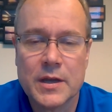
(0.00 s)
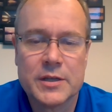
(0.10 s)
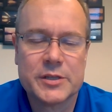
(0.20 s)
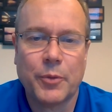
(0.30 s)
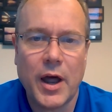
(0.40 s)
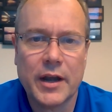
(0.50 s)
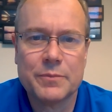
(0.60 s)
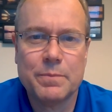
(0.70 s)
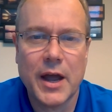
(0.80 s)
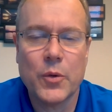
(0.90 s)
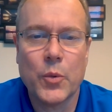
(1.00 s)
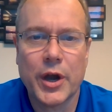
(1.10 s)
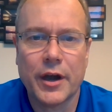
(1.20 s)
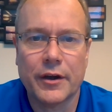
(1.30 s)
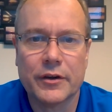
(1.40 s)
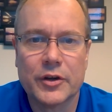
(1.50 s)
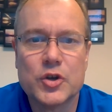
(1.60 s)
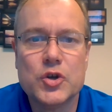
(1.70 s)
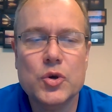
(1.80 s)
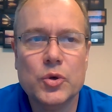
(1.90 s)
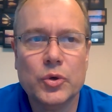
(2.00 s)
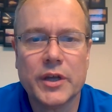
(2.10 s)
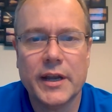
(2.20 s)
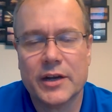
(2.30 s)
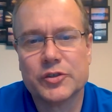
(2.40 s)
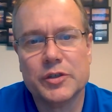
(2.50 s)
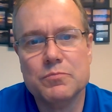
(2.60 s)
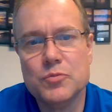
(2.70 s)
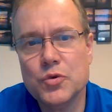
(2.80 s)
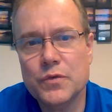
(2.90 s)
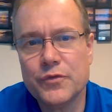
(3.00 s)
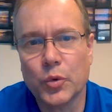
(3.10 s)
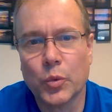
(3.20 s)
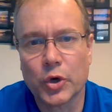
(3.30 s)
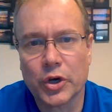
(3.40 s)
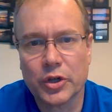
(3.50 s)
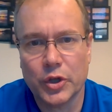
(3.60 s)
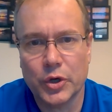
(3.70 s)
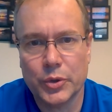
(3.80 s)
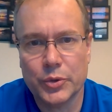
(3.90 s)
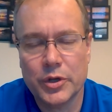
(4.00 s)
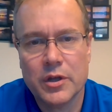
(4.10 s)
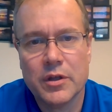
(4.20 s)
It's a product by where Google can actually move the workload